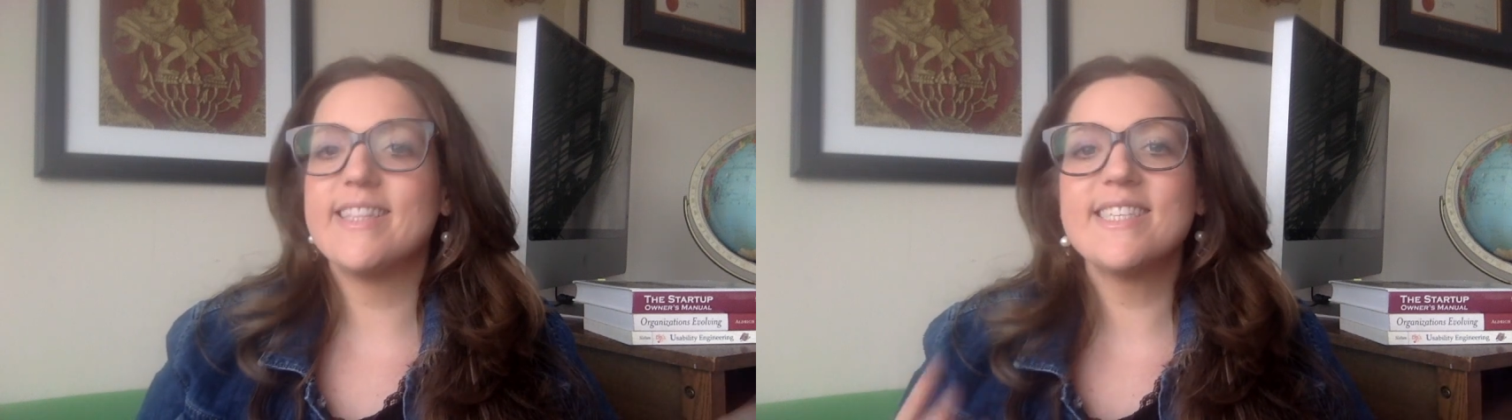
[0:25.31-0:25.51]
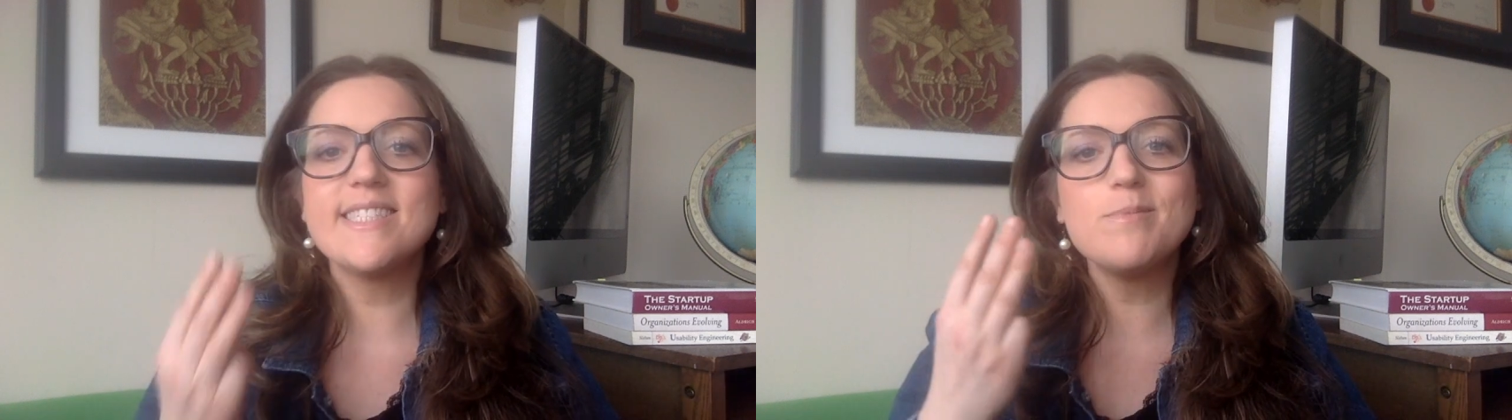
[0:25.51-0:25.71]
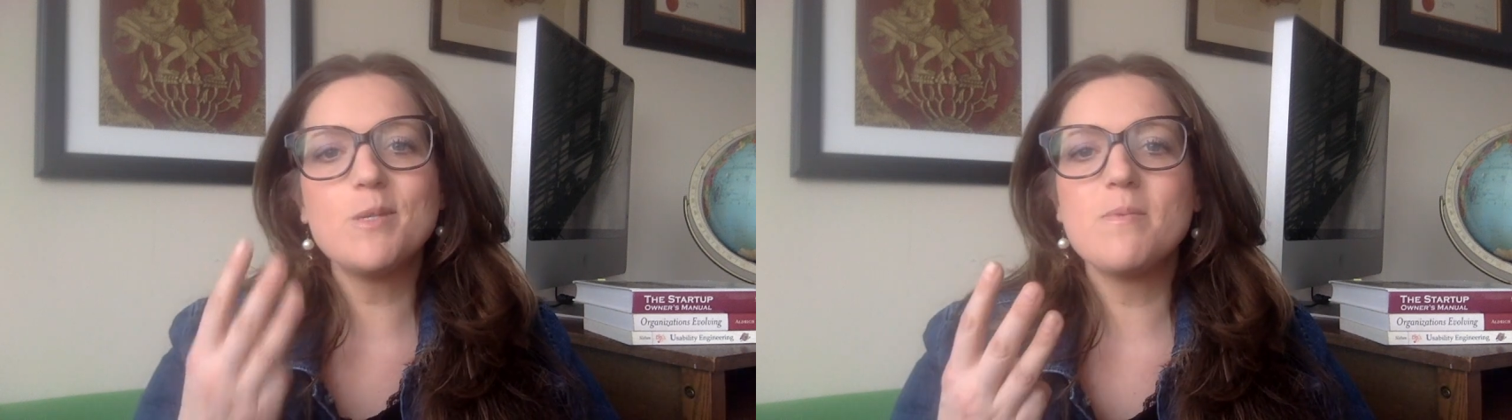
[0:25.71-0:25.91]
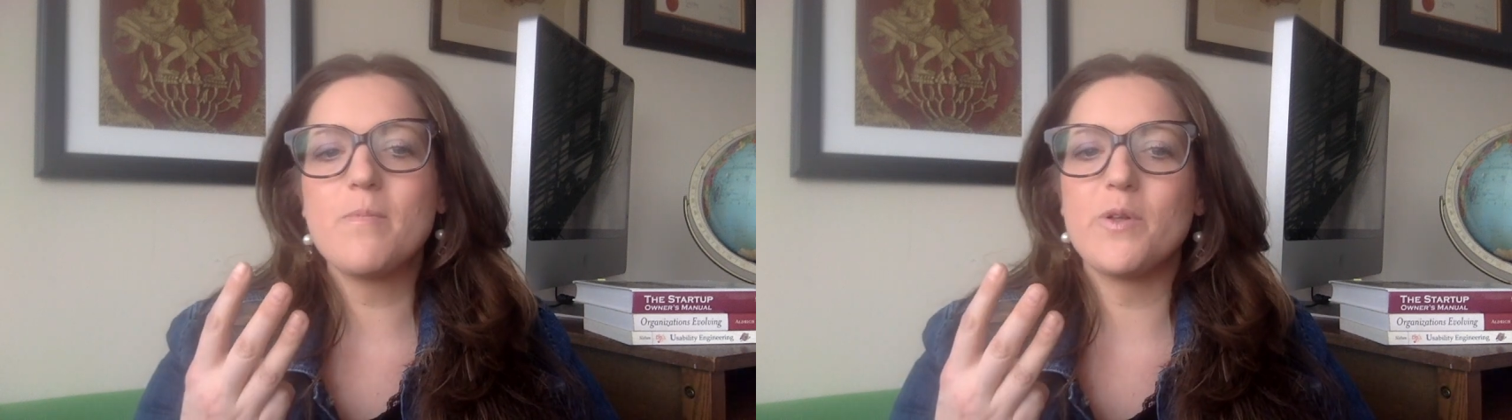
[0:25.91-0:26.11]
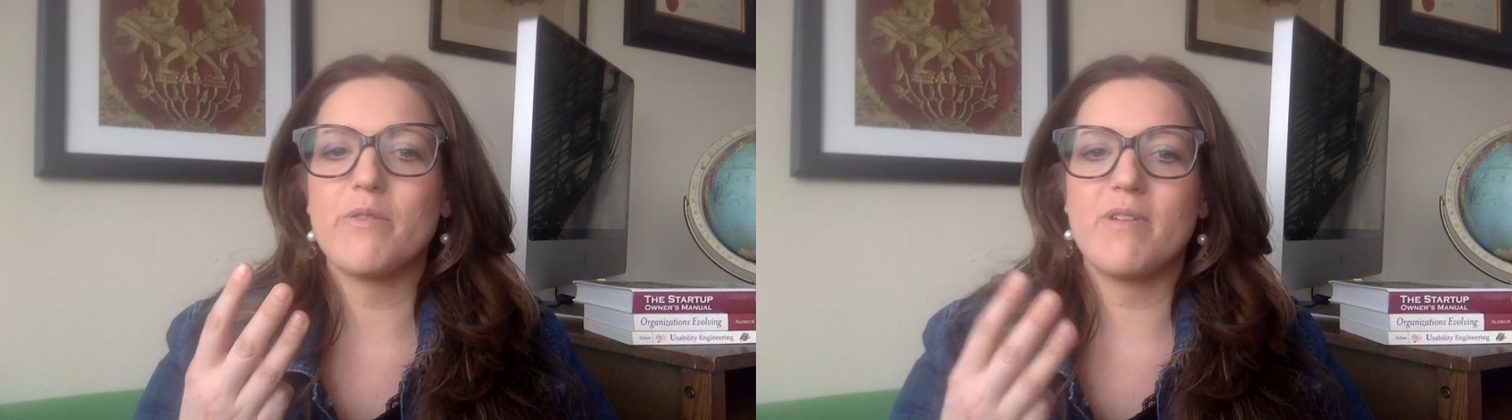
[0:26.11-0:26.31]
then symptom
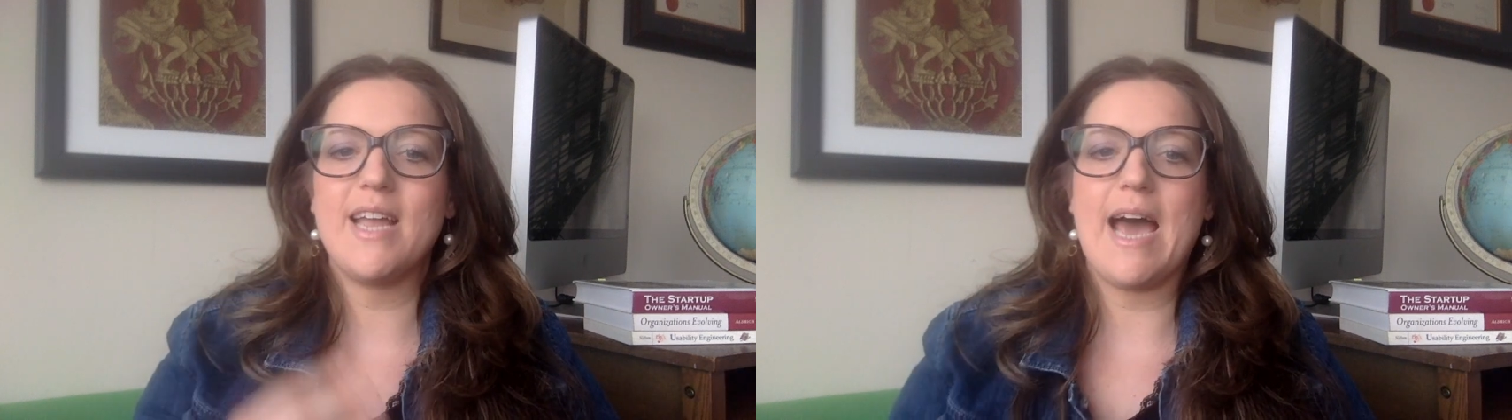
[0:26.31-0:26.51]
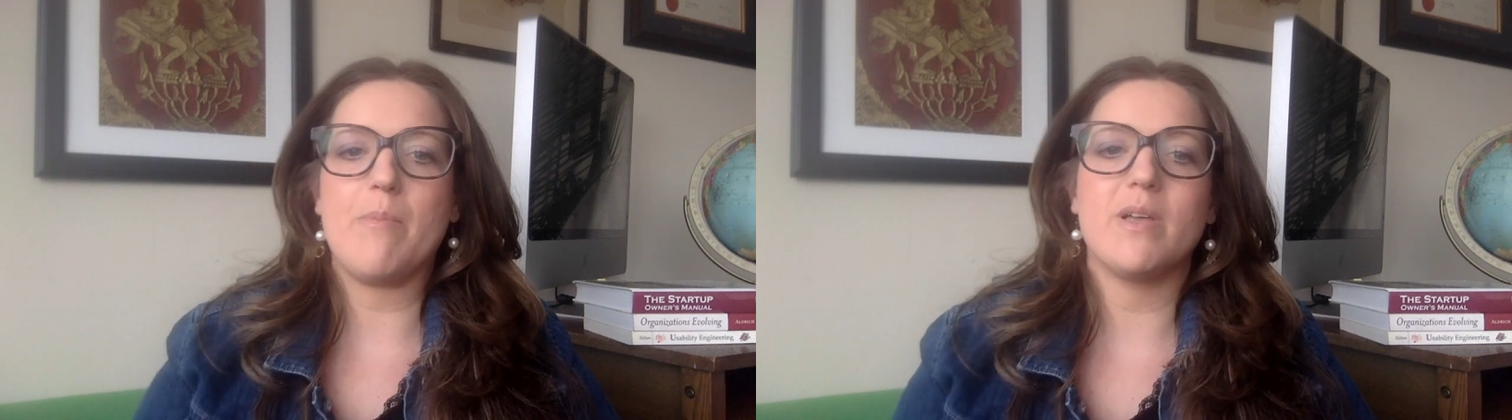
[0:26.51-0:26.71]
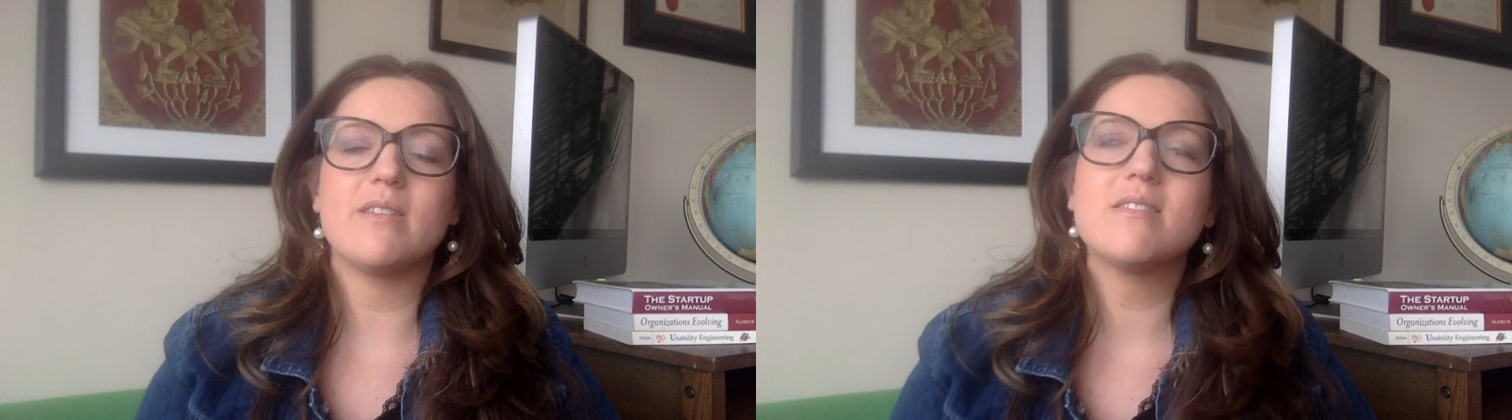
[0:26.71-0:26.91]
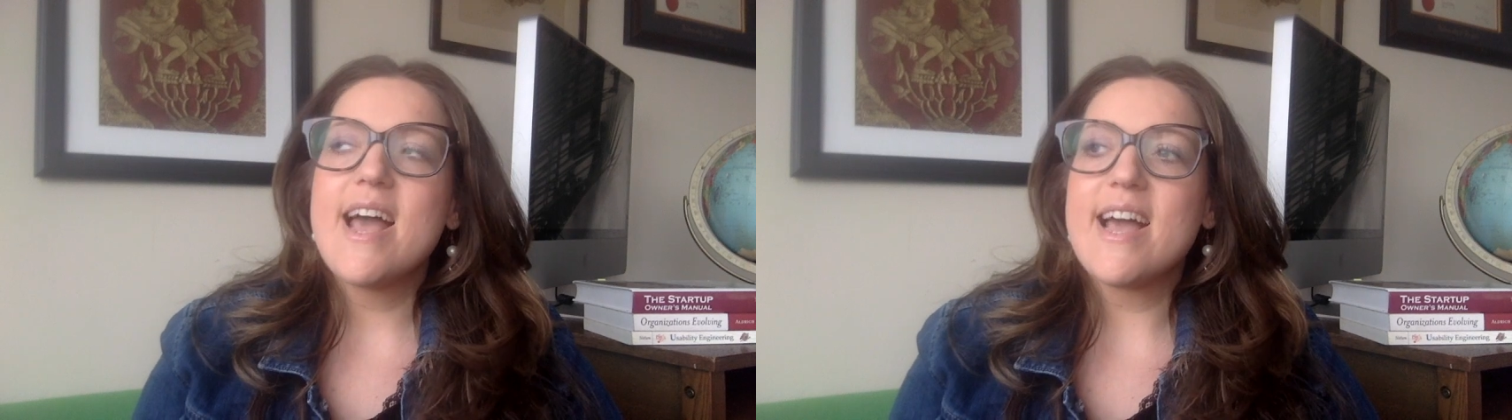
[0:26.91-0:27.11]
number 3 happens.